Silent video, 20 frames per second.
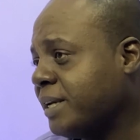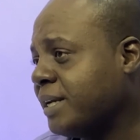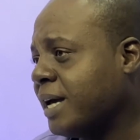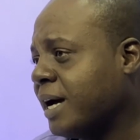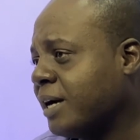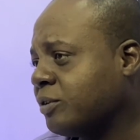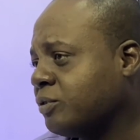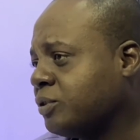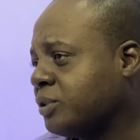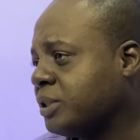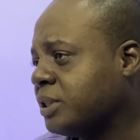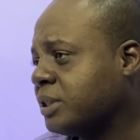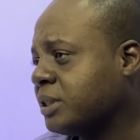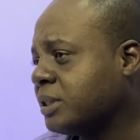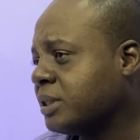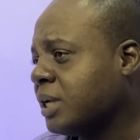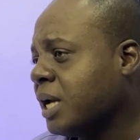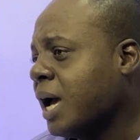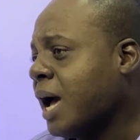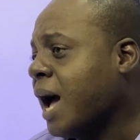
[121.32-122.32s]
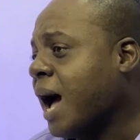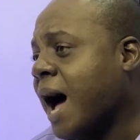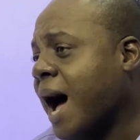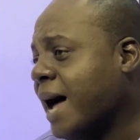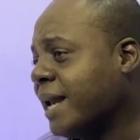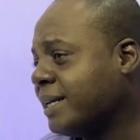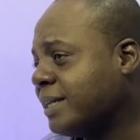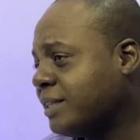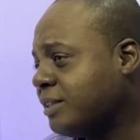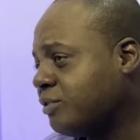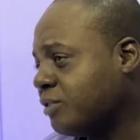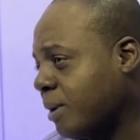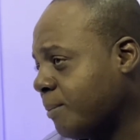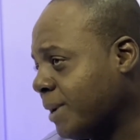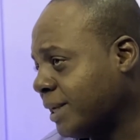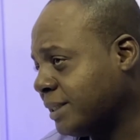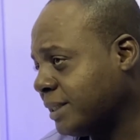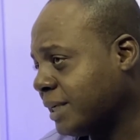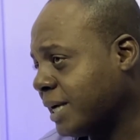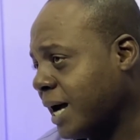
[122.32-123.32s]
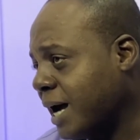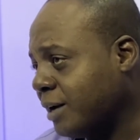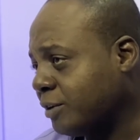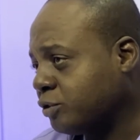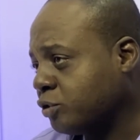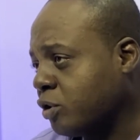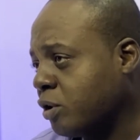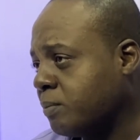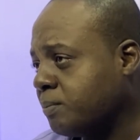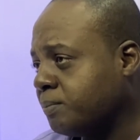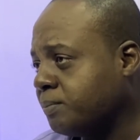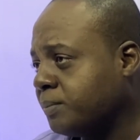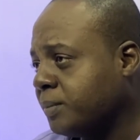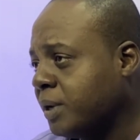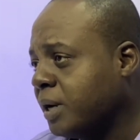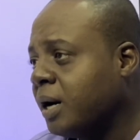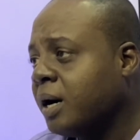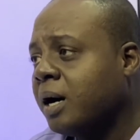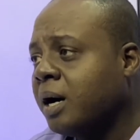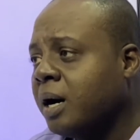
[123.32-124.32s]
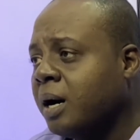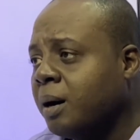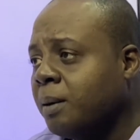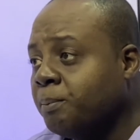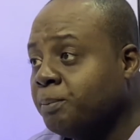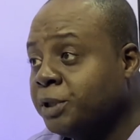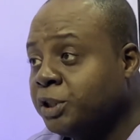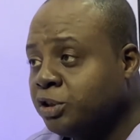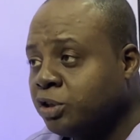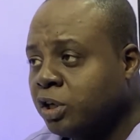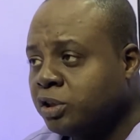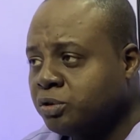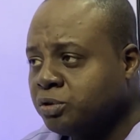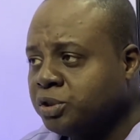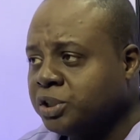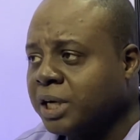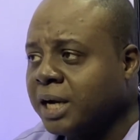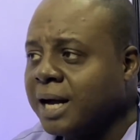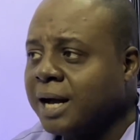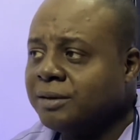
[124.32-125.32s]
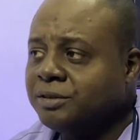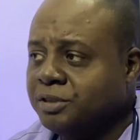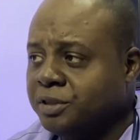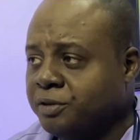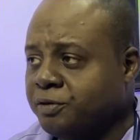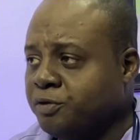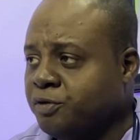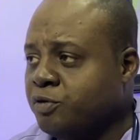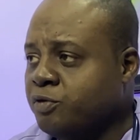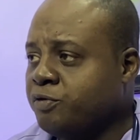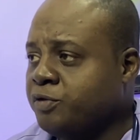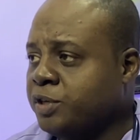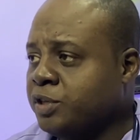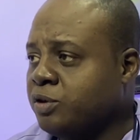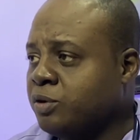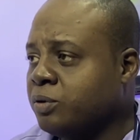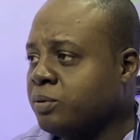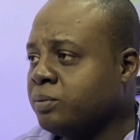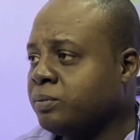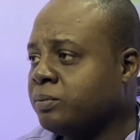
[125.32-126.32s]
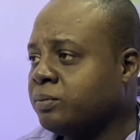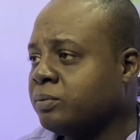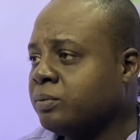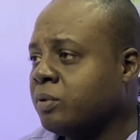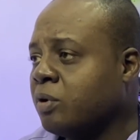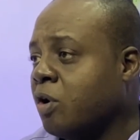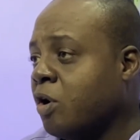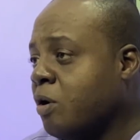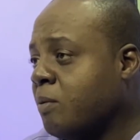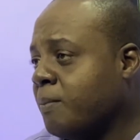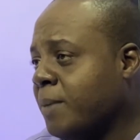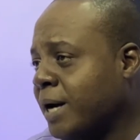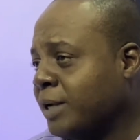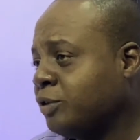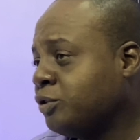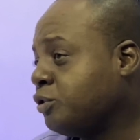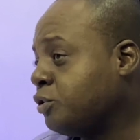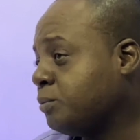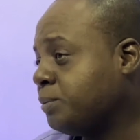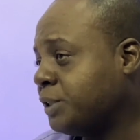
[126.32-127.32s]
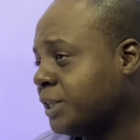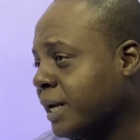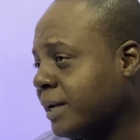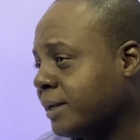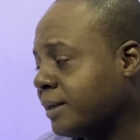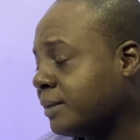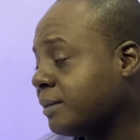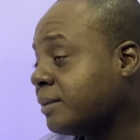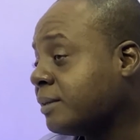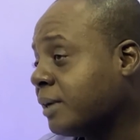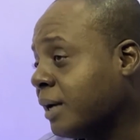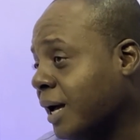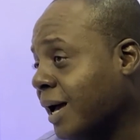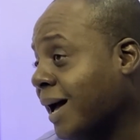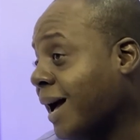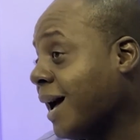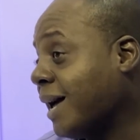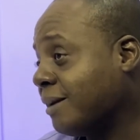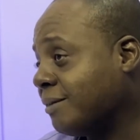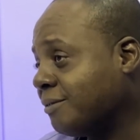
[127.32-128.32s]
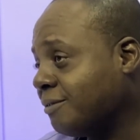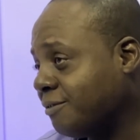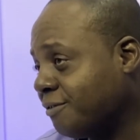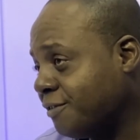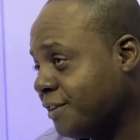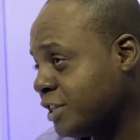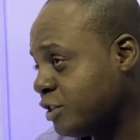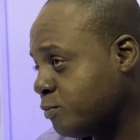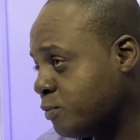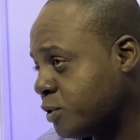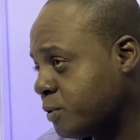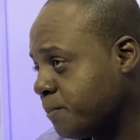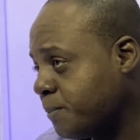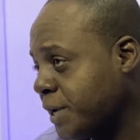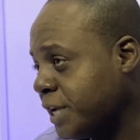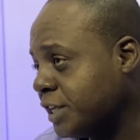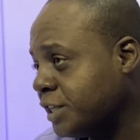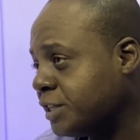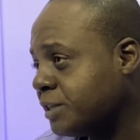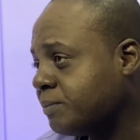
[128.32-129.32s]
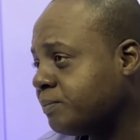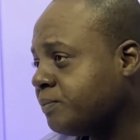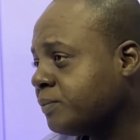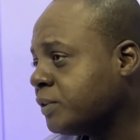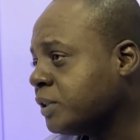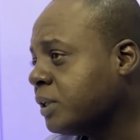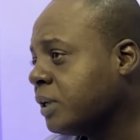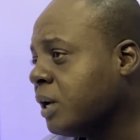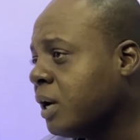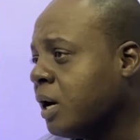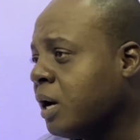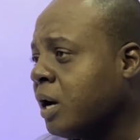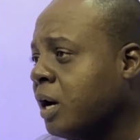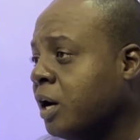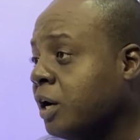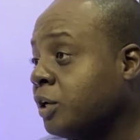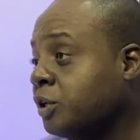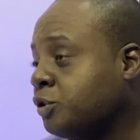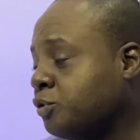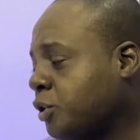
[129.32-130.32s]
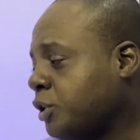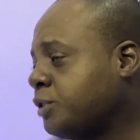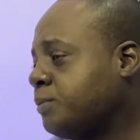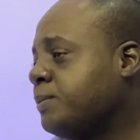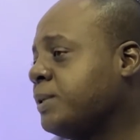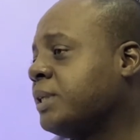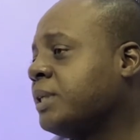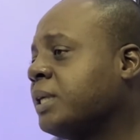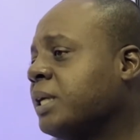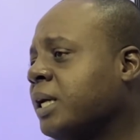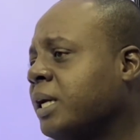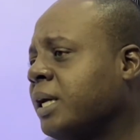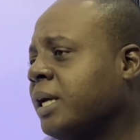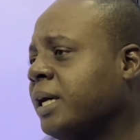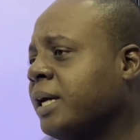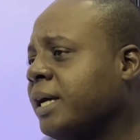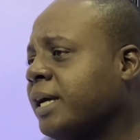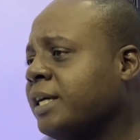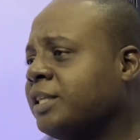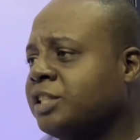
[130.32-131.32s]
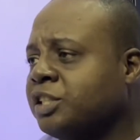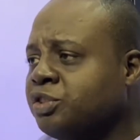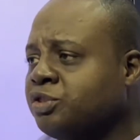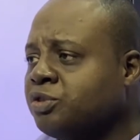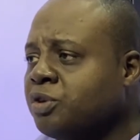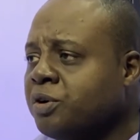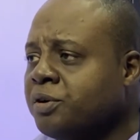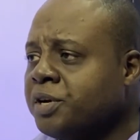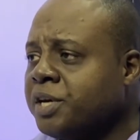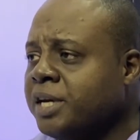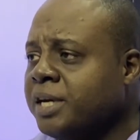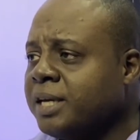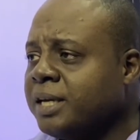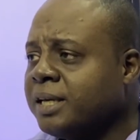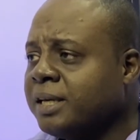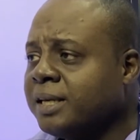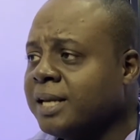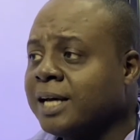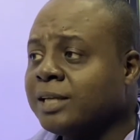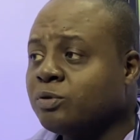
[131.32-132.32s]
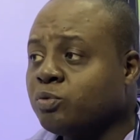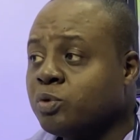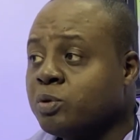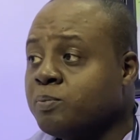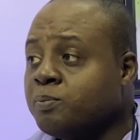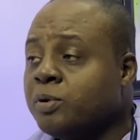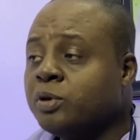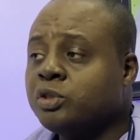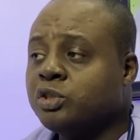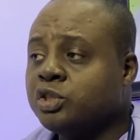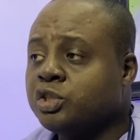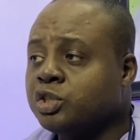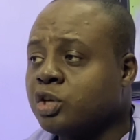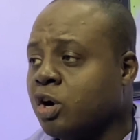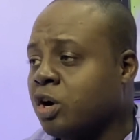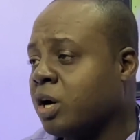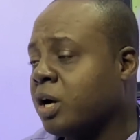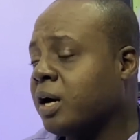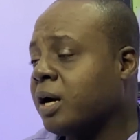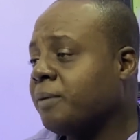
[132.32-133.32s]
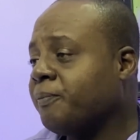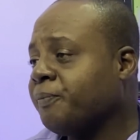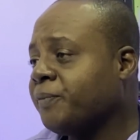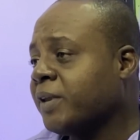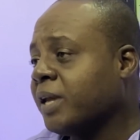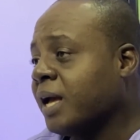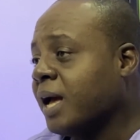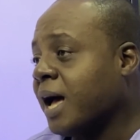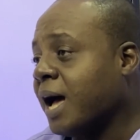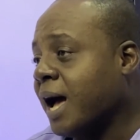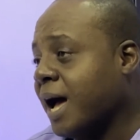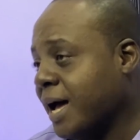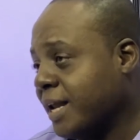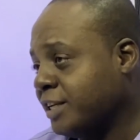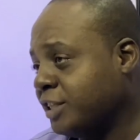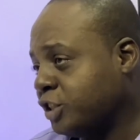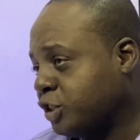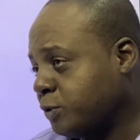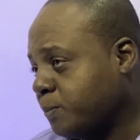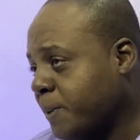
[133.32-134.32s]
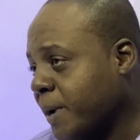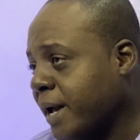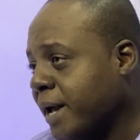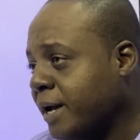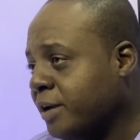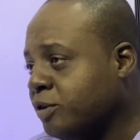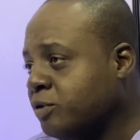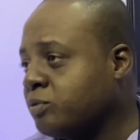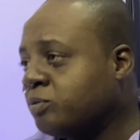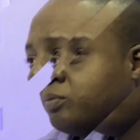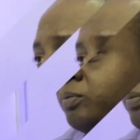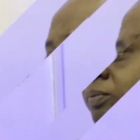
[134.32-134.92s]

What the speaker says: diagnosis, and the dramatic outcome, be sure to check out the full video on my YouTube channel and Facebook page. Trust me, it's a story that will both shock and inspire you.